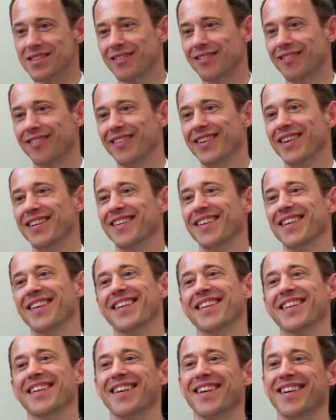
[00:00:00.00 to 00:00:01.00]
or in
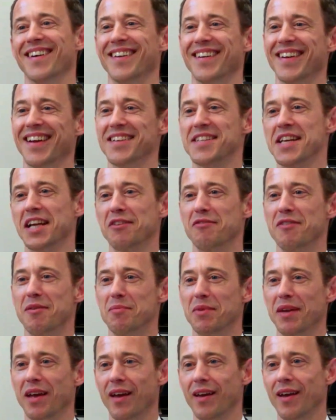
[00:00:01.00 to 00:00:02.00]
an executive
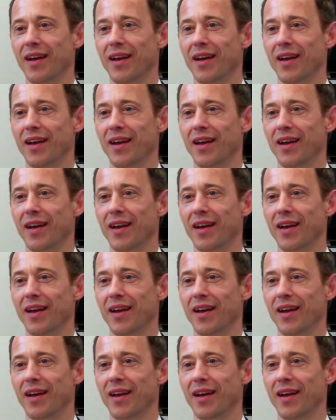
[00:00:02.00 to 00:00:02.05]
MBA,